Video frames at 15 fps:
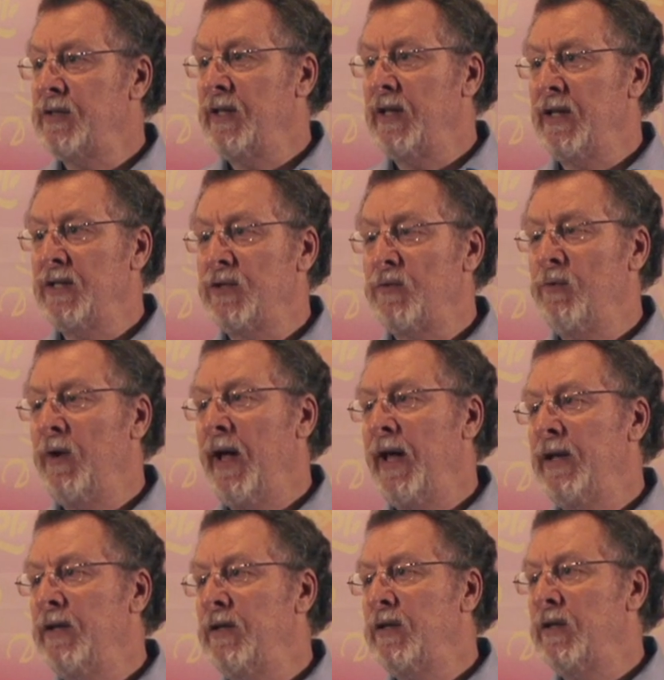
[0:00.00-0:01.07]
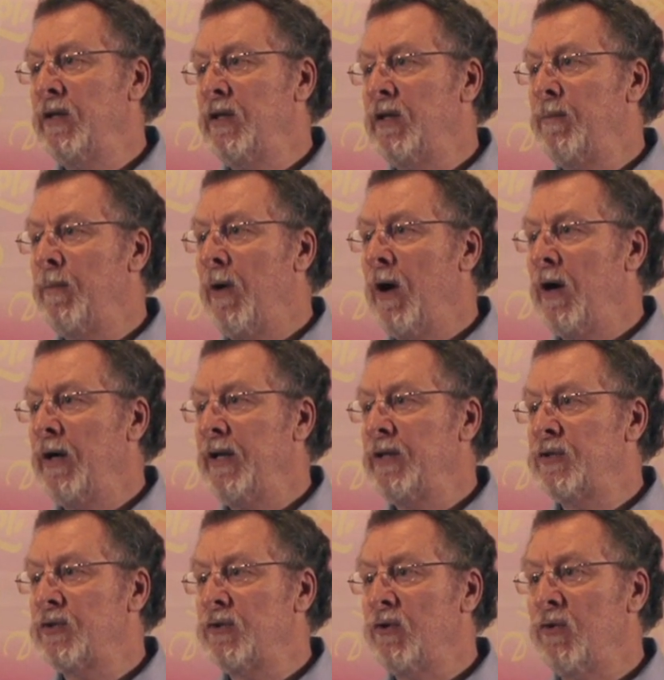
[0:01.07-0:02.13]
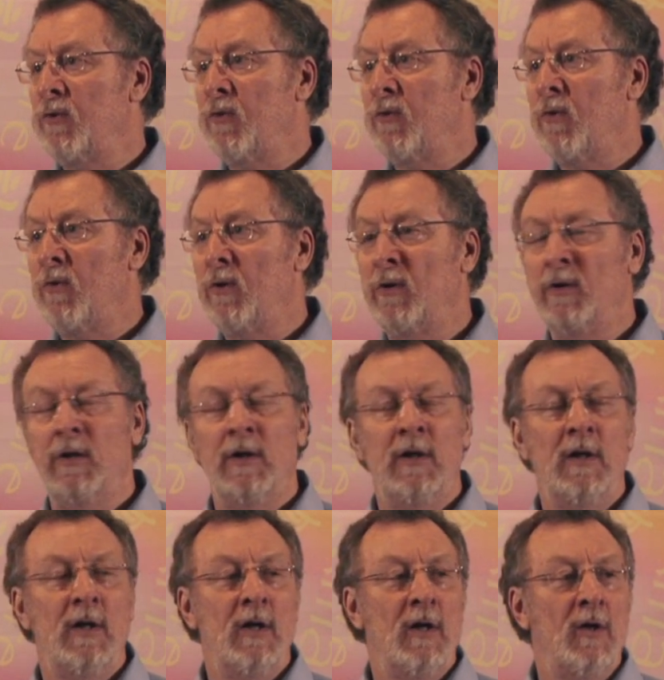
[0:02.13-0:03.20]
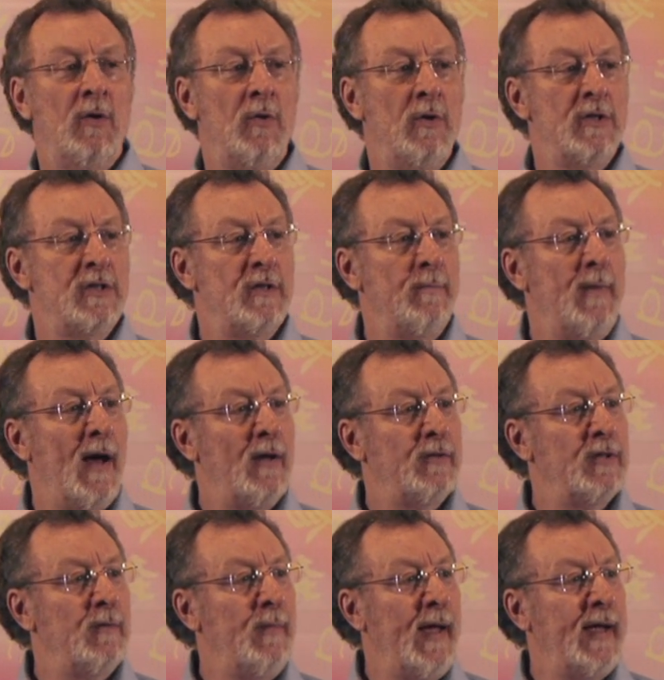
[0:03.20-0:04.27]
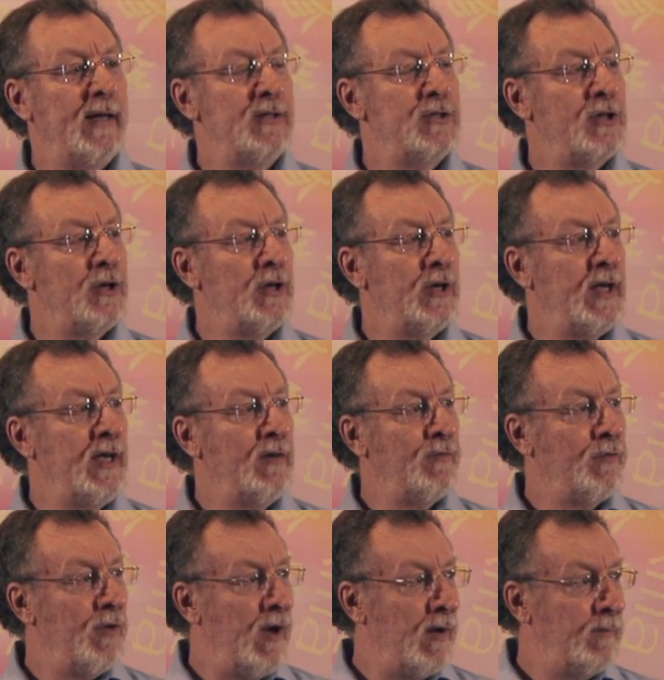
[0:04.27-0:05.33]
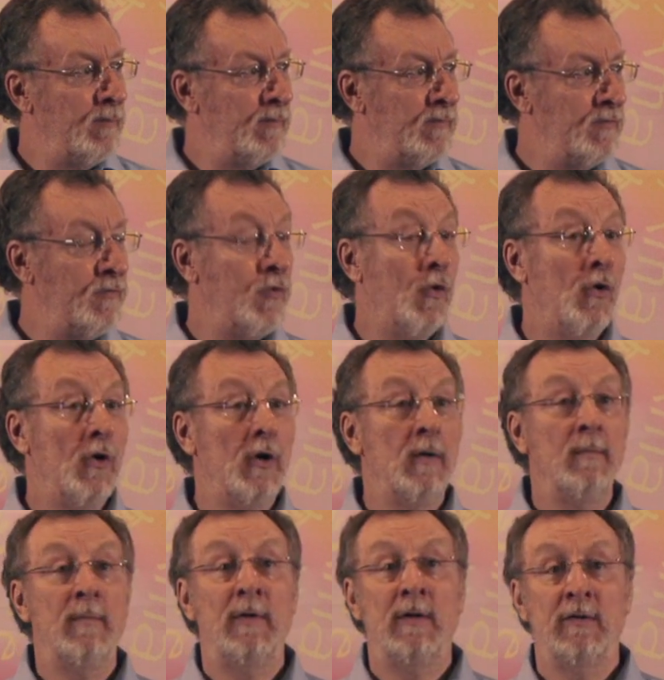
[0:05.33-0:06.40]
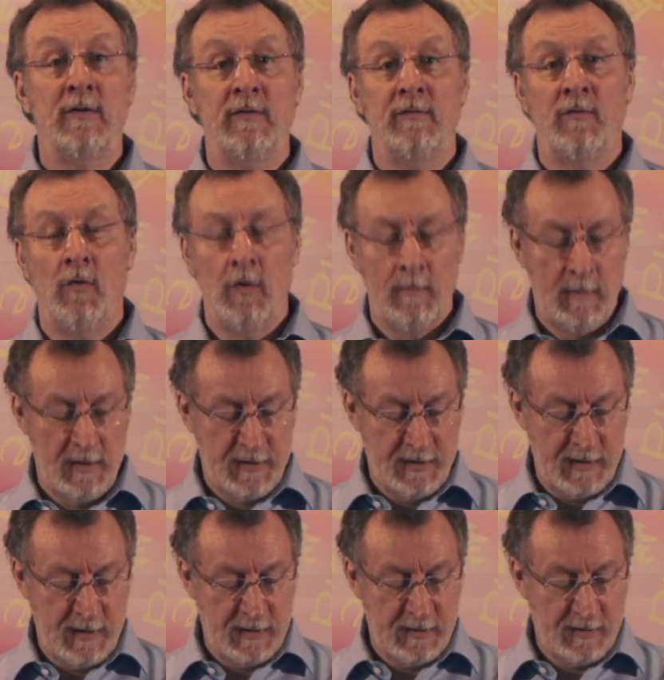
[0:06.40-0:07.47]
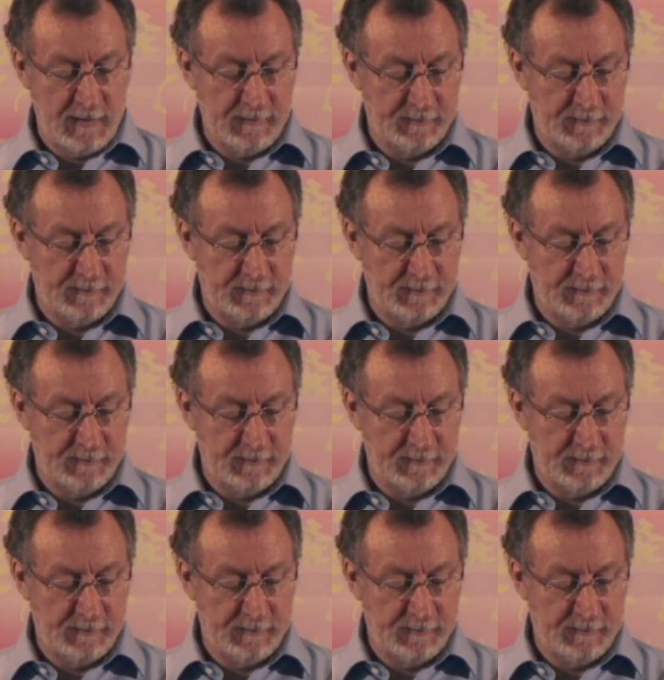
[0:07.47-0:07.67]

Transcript: that is read to the departing soul who is about to make a journey from form to formlessness.